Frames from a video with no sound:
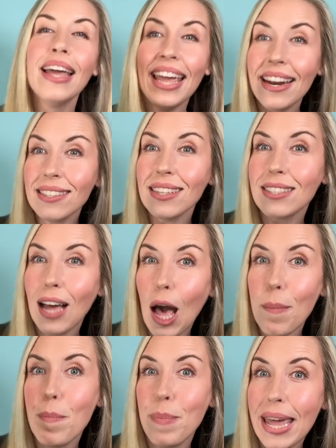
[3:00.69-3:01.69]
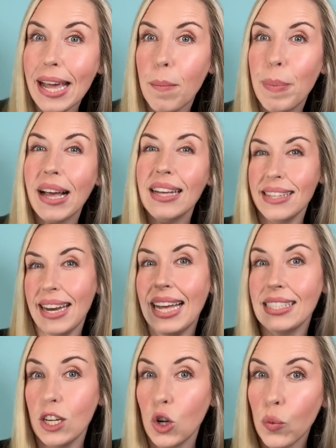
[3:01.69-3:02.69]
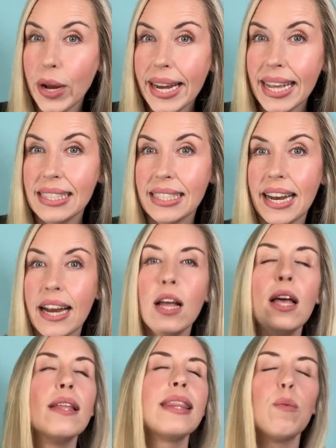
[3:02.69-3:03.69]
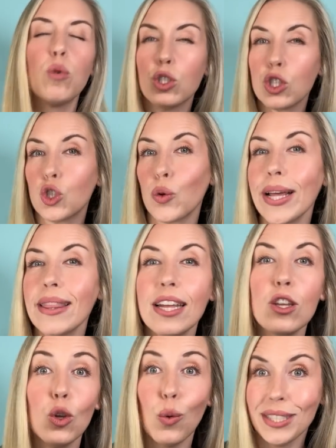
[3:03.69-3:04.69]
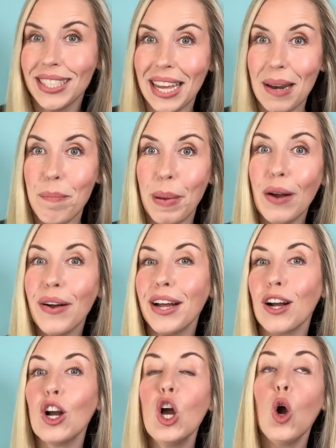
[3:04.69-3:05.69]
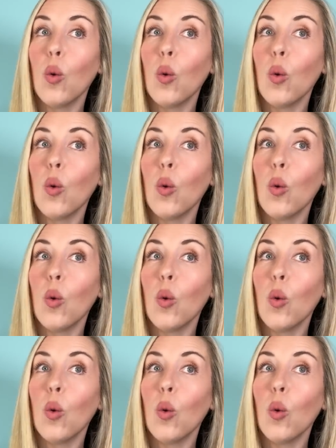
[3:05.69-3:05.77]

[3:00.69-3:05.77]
It is a top pick because it has ingredients in it that will strengthen your skin barrier,